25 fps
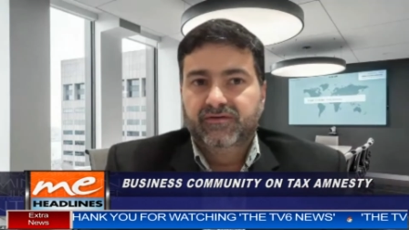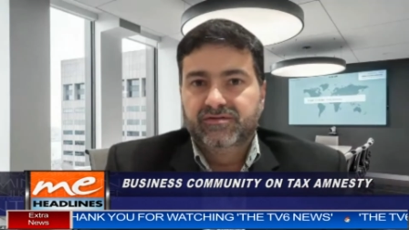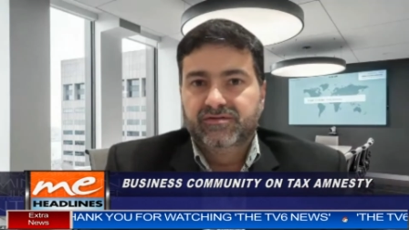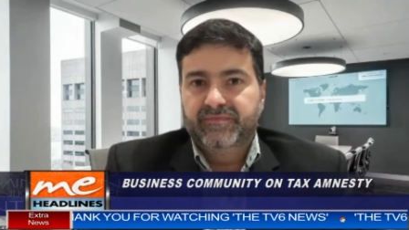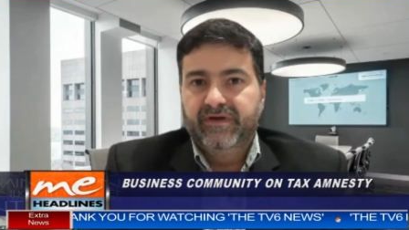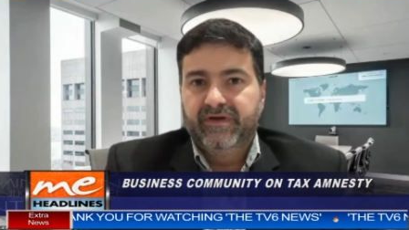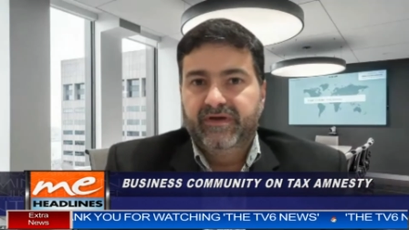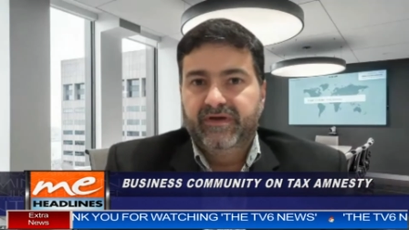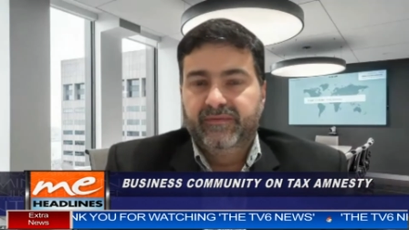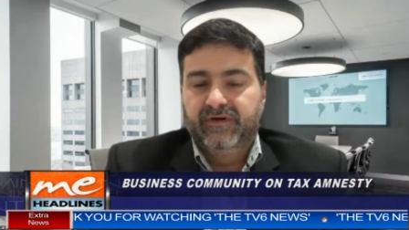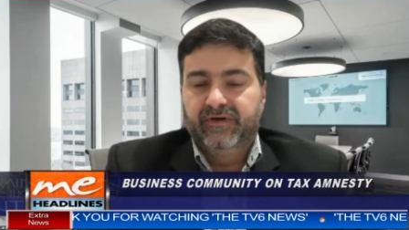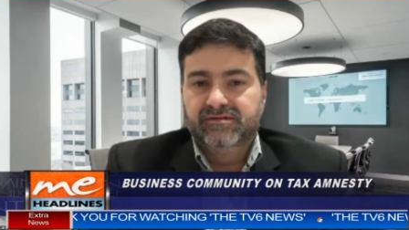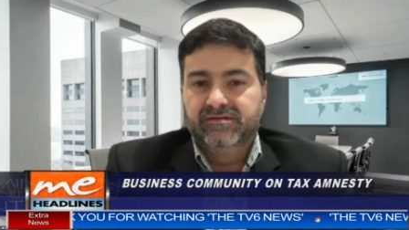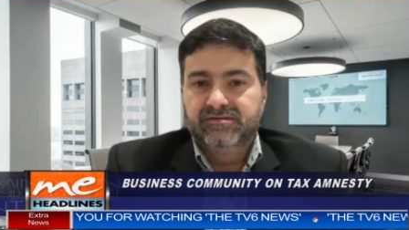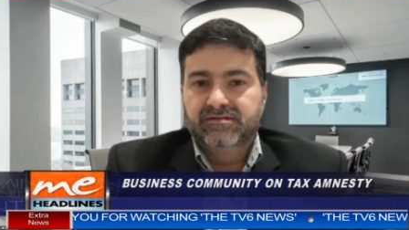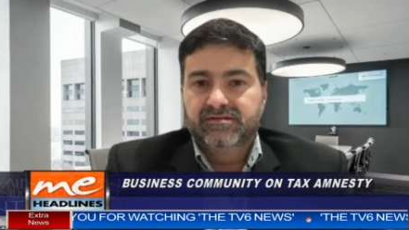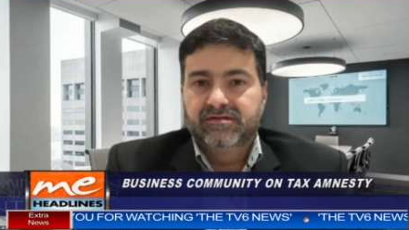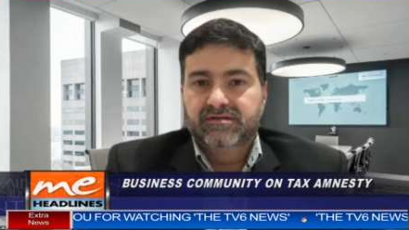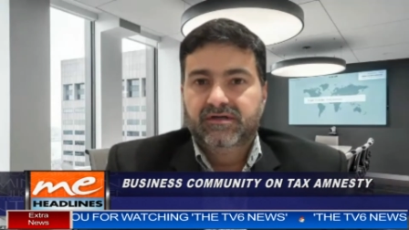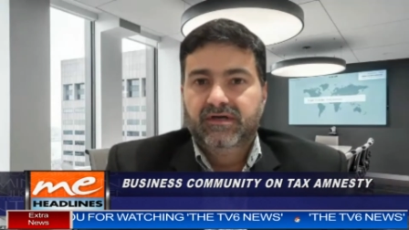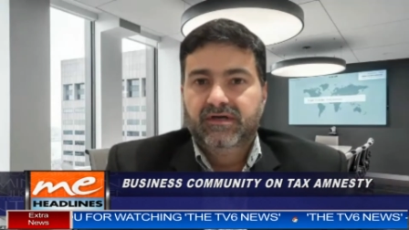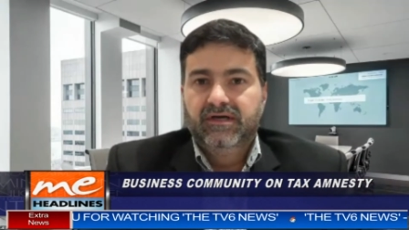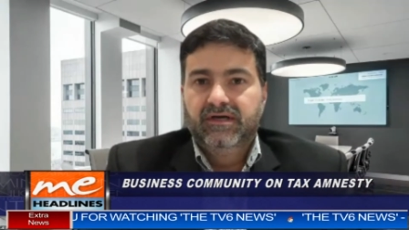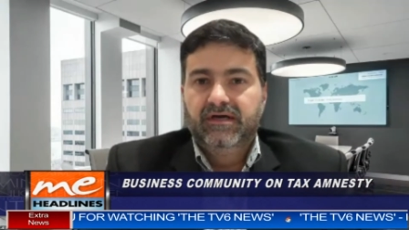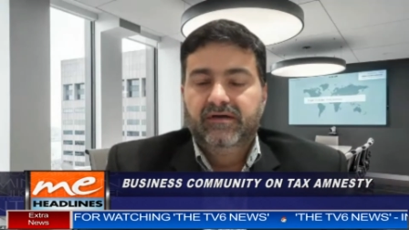payments.
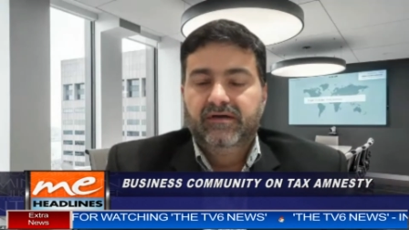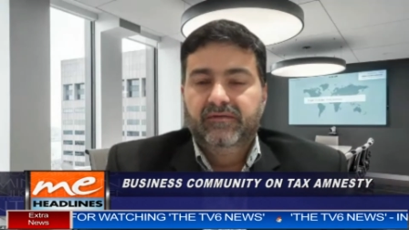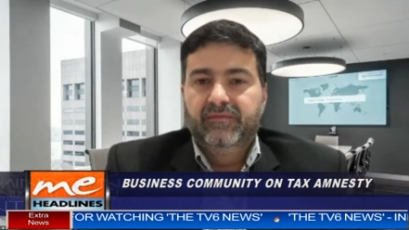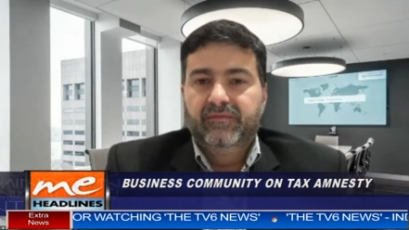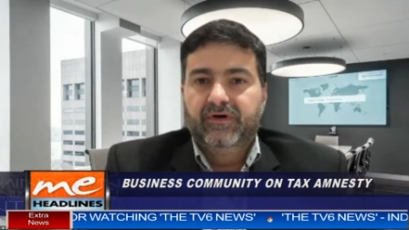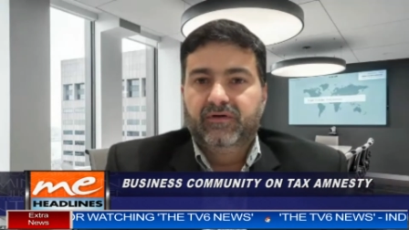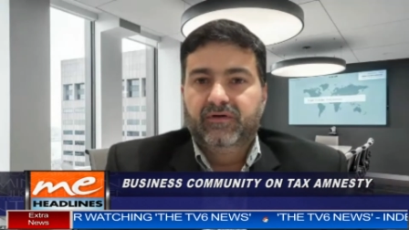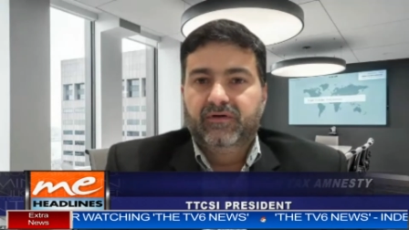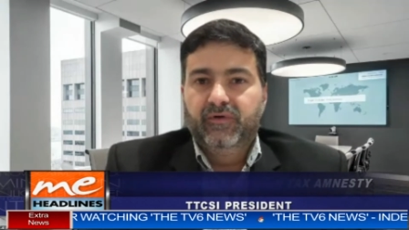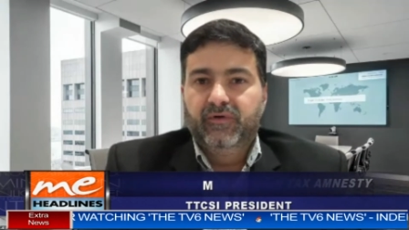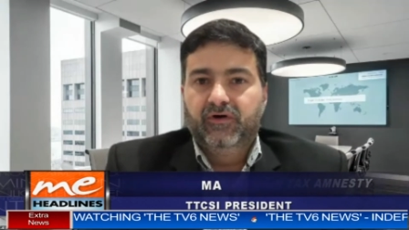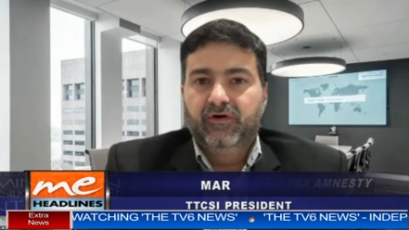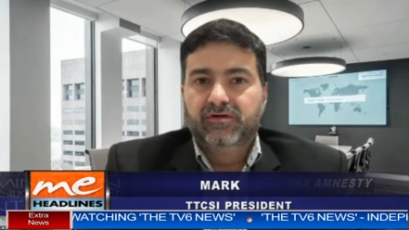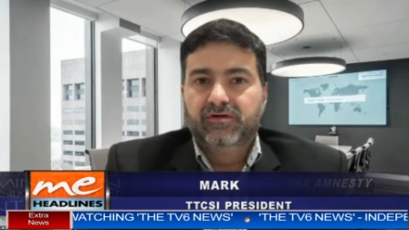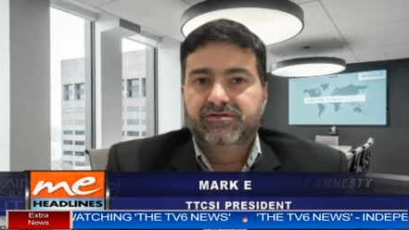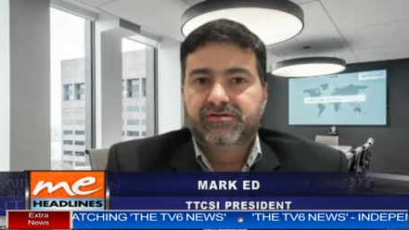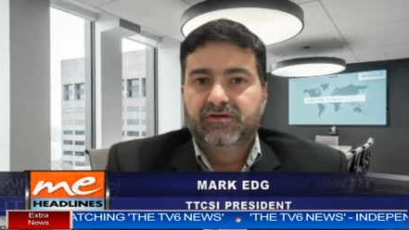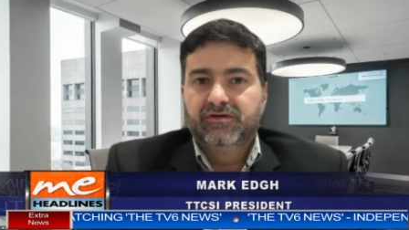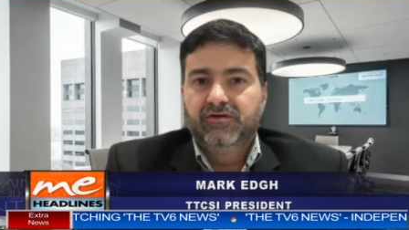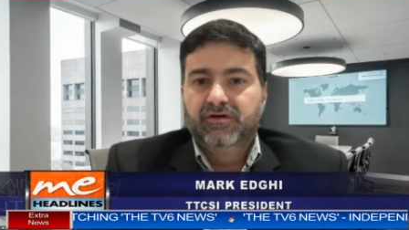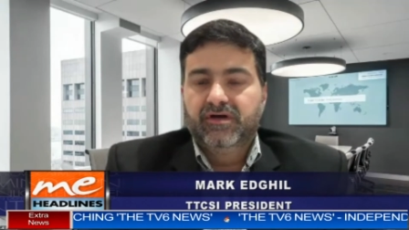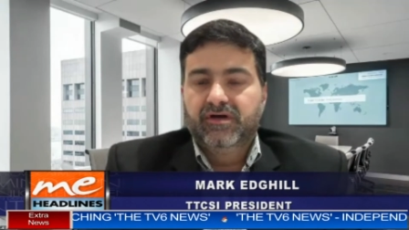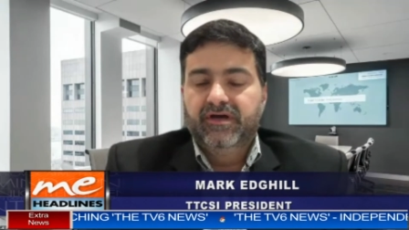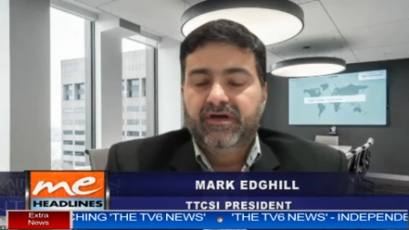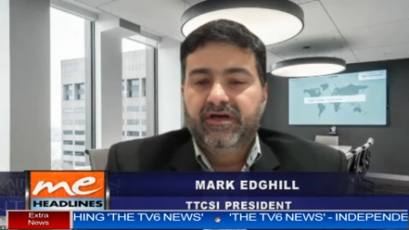But we're also
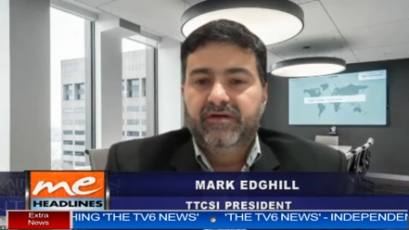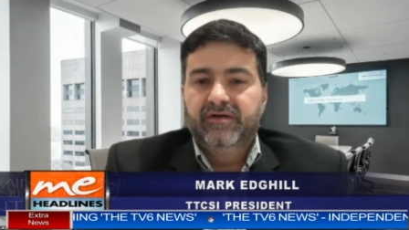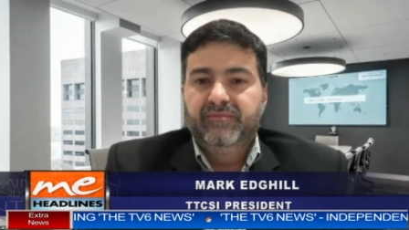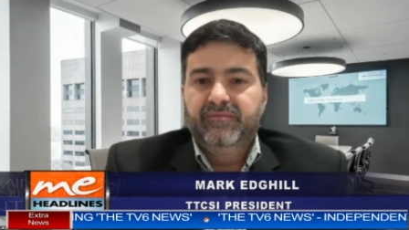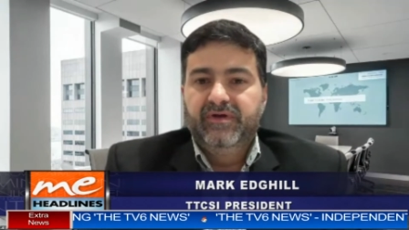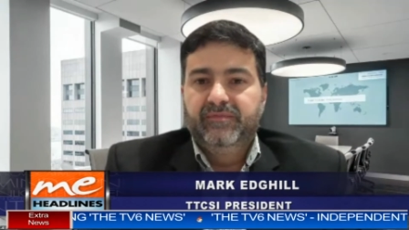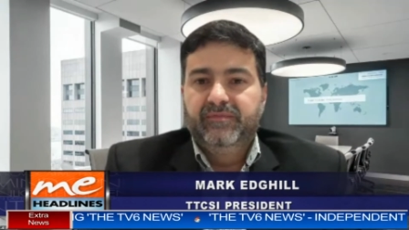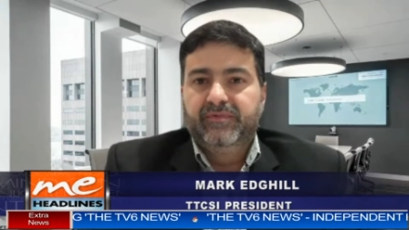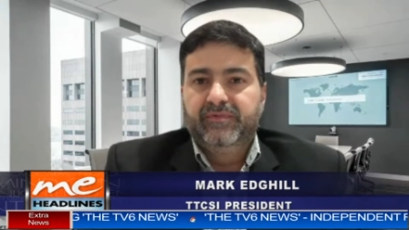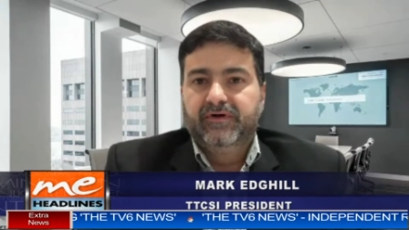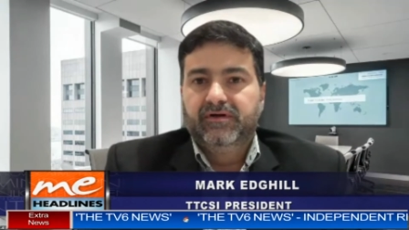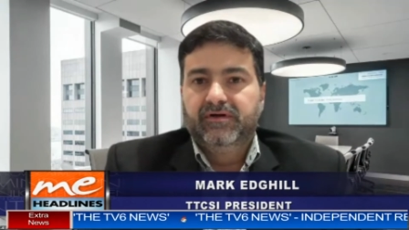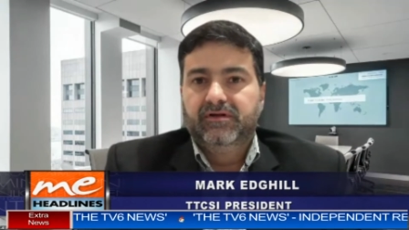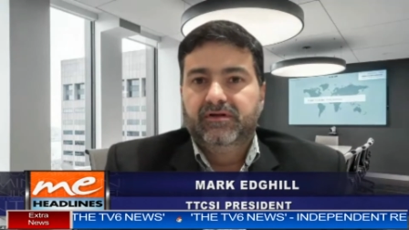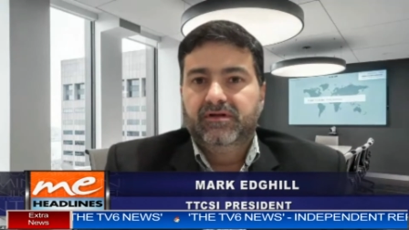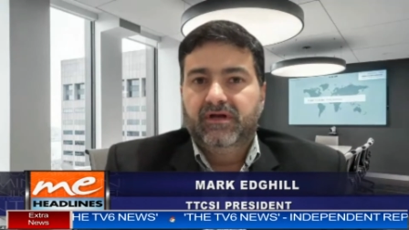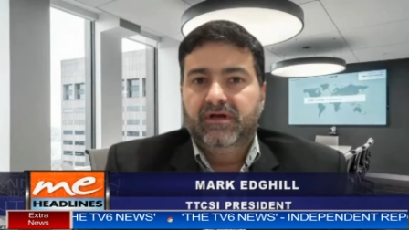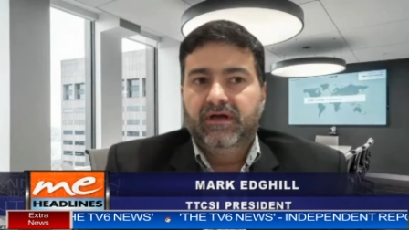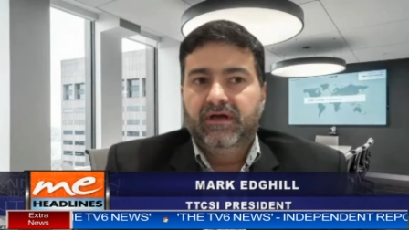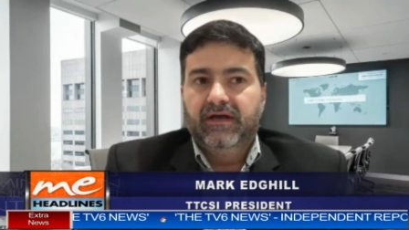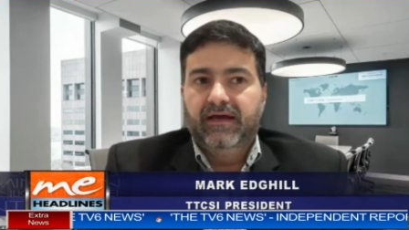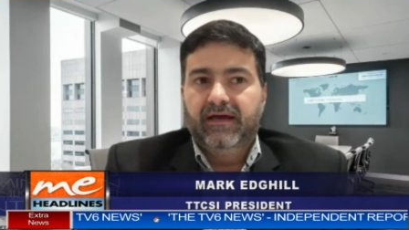looking at people,